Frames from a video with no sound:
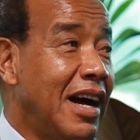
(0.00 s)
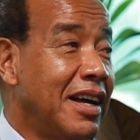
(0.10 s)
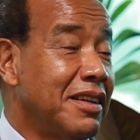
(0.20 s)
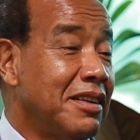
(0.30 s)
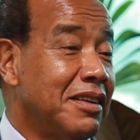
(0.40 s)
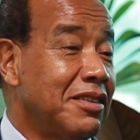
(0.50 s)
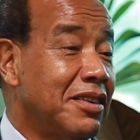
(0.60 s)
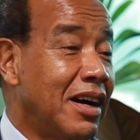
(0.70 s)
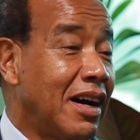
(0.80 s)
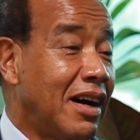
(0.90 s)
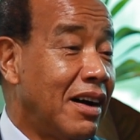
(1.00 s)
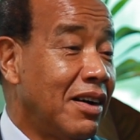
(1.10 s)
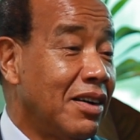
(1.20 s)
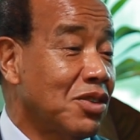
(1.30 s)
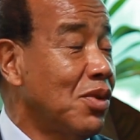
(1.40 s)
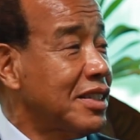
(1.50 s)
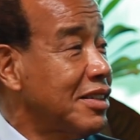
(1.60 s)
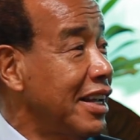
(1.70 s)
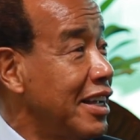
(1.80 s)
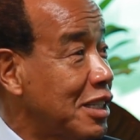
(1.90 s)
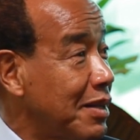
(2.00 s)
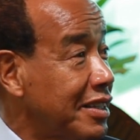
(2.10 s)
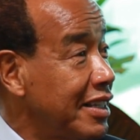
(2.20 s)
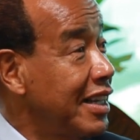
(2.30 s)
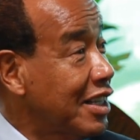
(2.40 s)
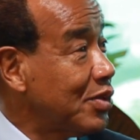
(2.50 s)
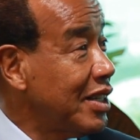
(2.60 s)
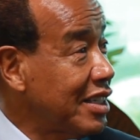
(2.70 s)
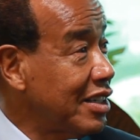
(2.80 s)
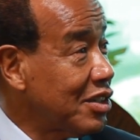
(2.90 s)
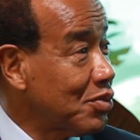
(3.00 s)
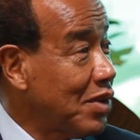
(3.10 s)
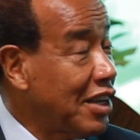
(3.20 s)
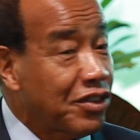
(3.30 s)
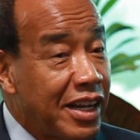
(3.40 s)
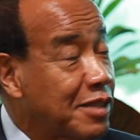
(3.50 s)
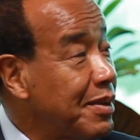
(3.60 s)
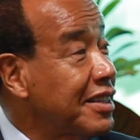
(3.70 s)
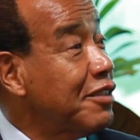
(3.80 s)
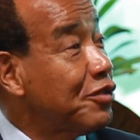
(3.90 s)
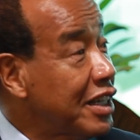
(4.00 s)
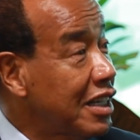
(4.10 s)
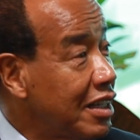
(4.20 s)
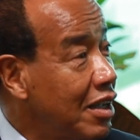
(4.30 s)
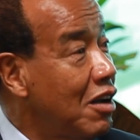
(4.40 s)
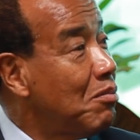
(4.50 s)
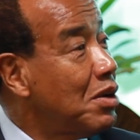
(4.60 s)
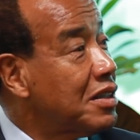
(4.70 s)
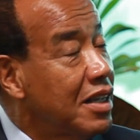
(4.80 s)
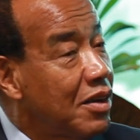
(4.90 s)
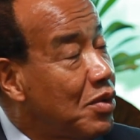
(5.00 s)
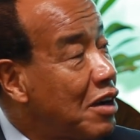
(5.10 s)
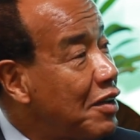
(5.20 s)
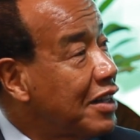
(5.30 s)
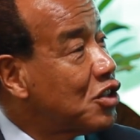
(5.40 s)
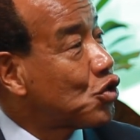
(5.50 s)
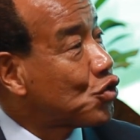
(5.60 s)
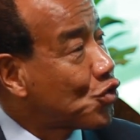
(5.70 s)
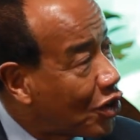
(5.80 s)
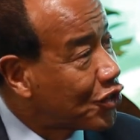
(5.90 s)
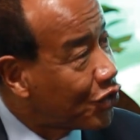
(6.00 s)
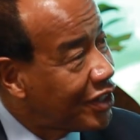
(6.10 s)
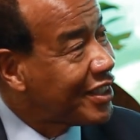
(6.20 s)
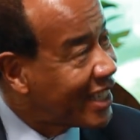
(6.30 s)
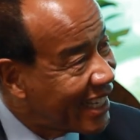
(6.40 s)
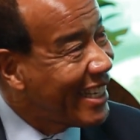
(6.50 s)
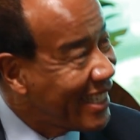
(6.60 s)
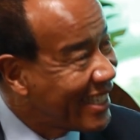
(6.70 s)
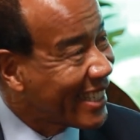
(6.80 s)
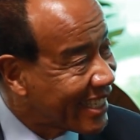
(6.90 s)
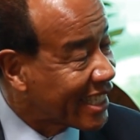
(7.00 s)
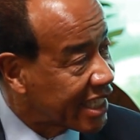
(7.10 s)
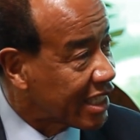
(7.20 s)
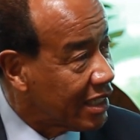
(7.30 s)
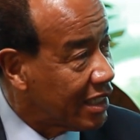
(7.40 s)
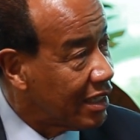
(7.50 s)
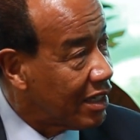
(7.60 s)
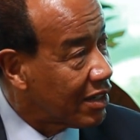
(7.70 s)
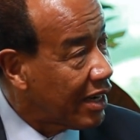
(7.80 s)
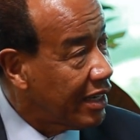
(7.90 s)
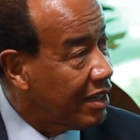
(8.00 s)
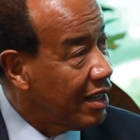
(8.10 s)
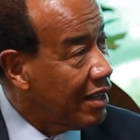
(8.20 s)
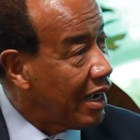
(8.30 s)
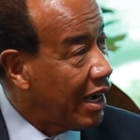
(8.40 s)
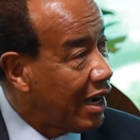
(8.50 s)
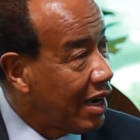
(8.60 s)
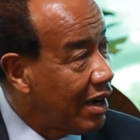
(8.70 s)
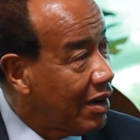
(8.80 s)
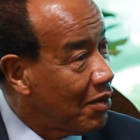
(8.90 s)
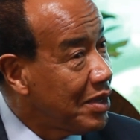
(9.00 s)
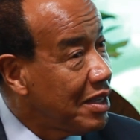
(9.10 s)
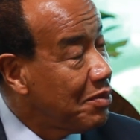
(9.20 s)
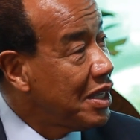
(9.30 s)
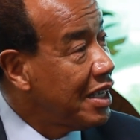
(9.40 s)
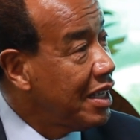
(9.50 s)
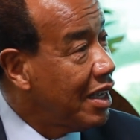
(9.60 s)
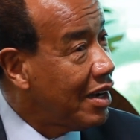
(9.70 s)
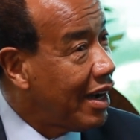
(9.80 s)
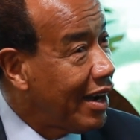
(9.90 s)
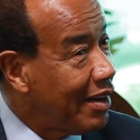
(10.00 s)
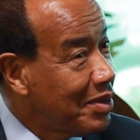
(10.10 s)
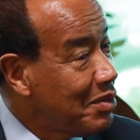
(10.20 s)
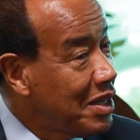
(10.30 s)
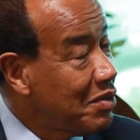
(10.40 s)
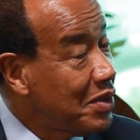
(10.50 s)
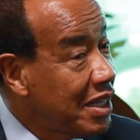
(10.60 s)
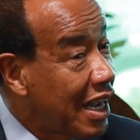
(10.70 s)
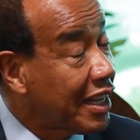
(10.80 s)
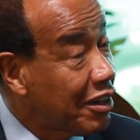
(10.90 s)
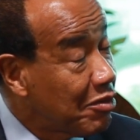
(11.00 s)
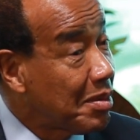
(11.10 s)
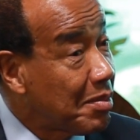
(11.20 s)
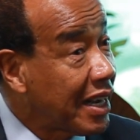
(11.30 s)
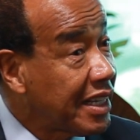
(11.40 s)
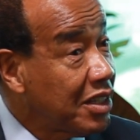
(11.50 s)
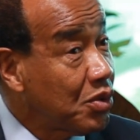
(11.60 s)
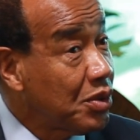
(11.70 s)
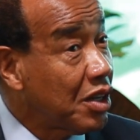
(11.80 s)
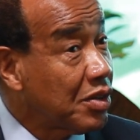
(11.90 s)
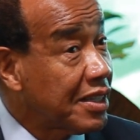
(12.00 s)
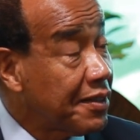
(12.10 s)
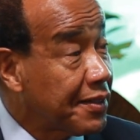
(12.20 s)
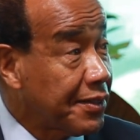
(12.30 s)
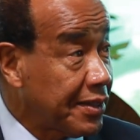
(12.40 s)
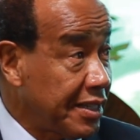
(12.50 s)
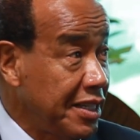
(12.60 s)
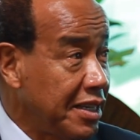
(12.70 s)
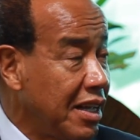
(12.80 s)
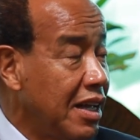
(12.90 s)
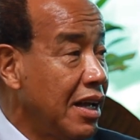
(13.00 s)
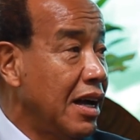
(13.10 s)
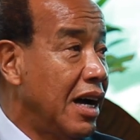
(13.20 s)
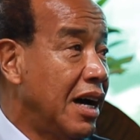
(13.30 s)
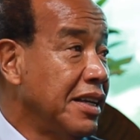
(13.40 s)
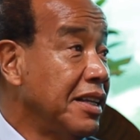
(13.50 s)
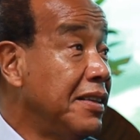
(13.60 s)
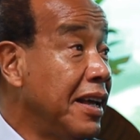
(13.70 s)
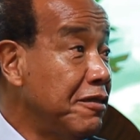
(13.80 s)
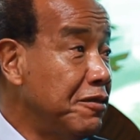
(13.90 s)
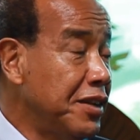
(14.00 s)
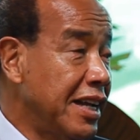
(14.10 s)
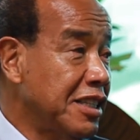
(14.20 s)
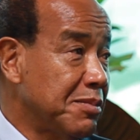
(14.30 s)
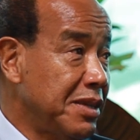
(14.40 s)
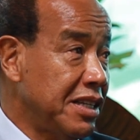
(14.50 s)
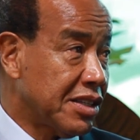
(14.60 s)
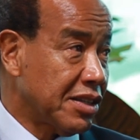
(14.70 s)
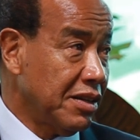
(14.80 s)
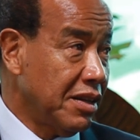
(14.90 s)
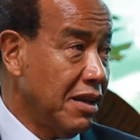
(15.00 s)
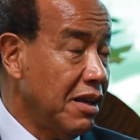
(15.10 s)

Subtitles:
And so what can I expect in the next 20 years? Why should I expect differently? But we have had structural changes, right? I can remember back in 2013, the then finance minister,